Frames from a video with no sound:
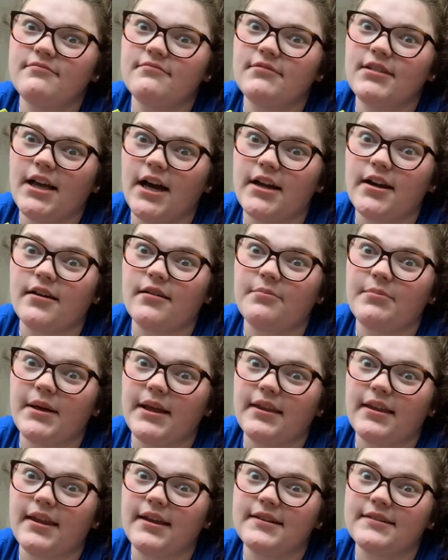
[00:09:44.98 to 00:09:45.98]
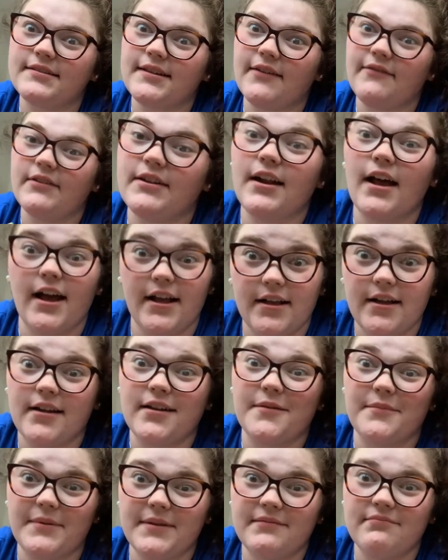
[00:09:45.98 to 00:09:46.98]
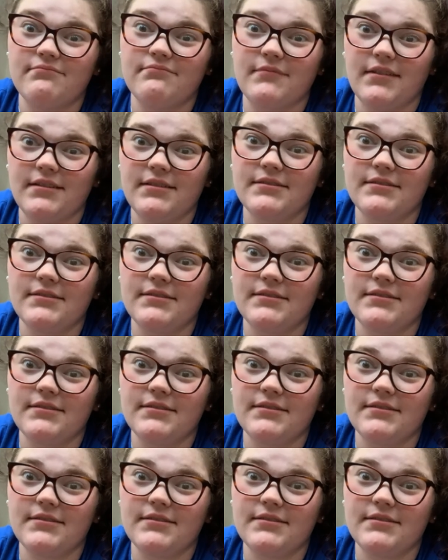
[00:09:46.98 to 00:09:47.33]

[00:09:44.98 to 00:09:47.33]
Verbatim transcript: got up at like 7 i got up at like